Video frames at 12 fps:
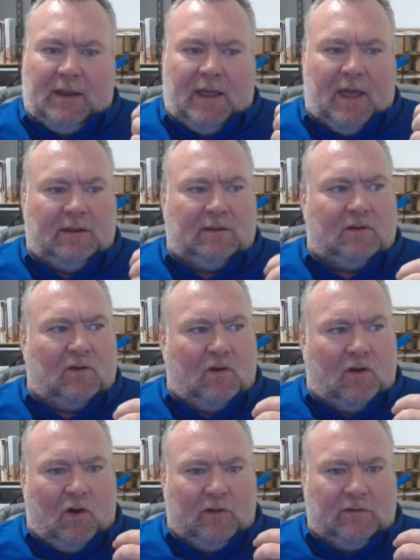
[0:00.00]
and
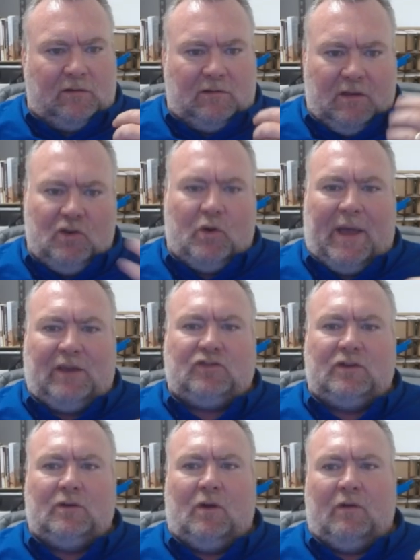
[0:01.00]

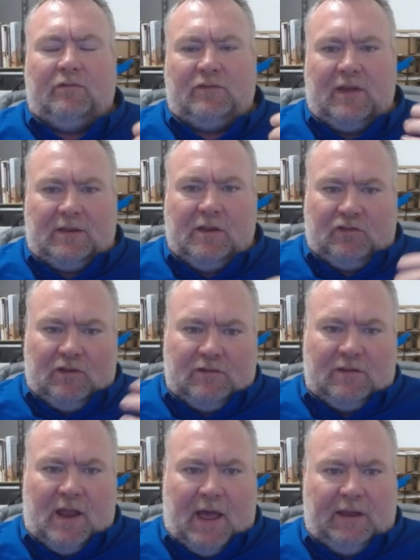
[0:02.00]
continuation of technicians
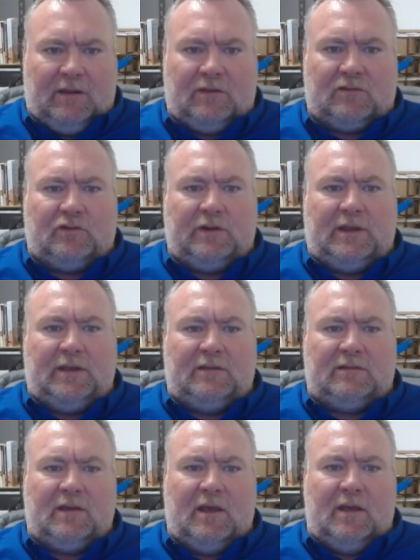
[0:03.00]
in our industry
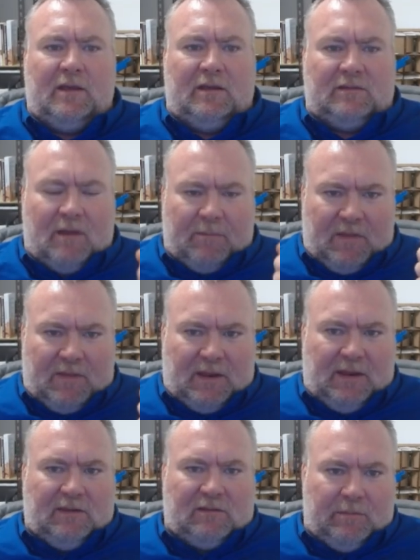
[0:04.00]
is, is something that
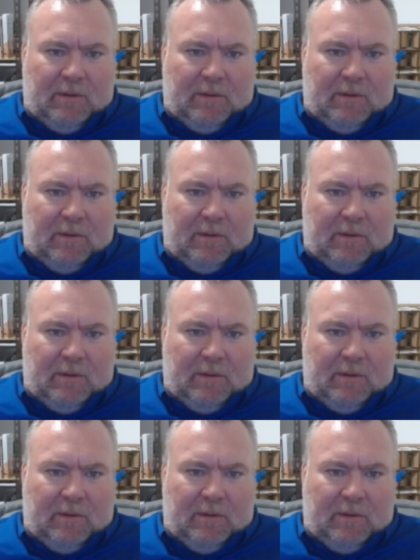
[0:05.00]
needs to be